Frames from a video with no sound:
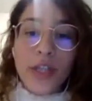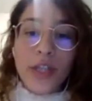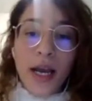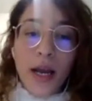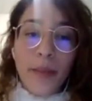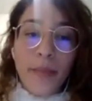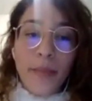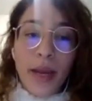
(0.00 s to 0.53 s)

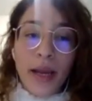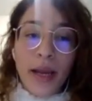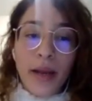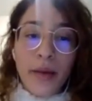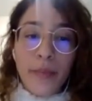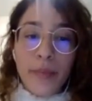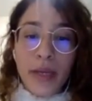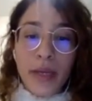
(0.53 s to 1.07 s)

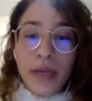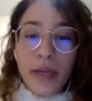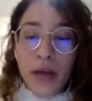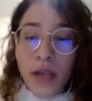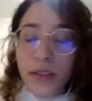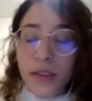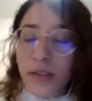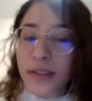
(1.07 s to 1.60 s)

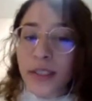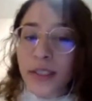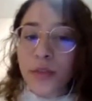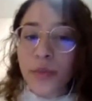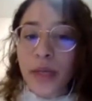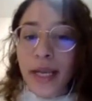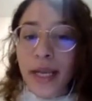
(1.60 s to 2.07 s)
adults as well